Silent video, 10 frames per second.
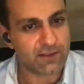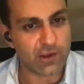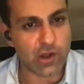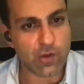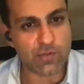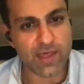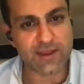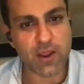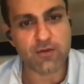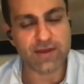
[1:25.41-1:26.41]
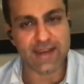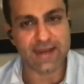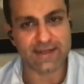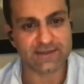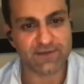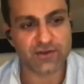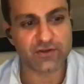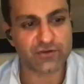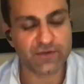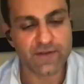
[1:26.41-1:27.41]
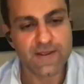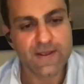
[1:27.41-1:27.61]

they don't need intervention.